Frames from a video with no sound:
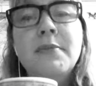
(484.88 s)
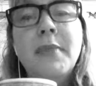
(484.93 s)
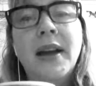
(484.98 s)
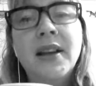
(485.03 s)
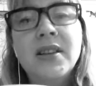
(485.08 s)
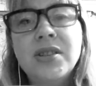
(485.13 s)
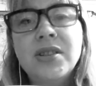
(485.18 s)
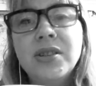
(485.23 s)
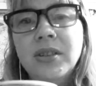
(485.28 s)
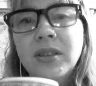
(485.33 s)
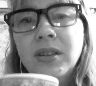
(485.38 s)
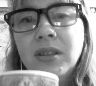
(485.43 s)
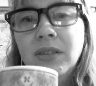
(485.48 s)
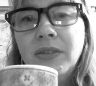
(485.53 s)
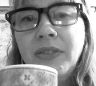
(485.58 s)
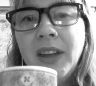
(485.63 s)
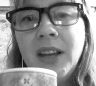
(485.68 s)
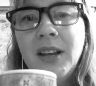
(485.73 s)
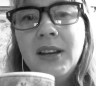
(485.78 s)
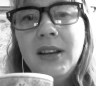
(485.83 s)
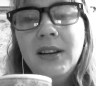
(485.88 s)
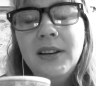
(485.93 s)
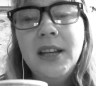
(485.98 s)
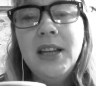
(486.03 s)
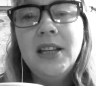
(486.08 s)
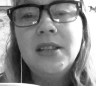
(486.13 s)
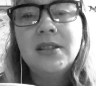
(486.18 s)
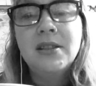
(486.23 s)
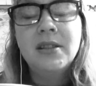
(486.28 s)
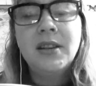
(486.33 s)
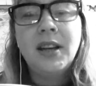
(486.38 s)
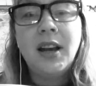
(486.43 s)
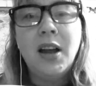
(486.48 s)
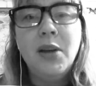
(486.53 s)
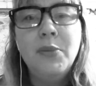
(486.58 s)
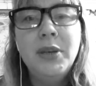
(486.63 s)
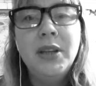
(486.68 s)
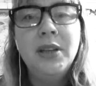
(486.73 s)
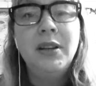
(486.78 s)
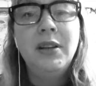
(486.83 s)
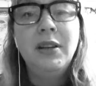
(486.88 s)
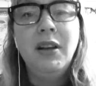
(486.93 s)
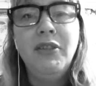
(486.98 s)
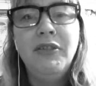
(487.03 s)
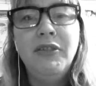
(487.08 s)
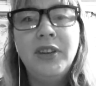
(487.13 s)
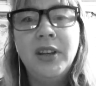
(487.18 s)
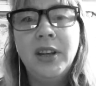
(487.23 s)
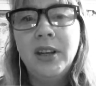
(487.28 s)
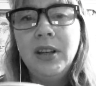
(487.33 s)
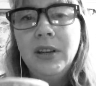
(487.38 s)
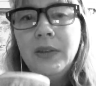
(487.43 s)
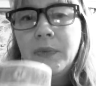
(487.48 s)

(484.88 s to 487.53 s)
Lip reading: matter. They need to come in loving.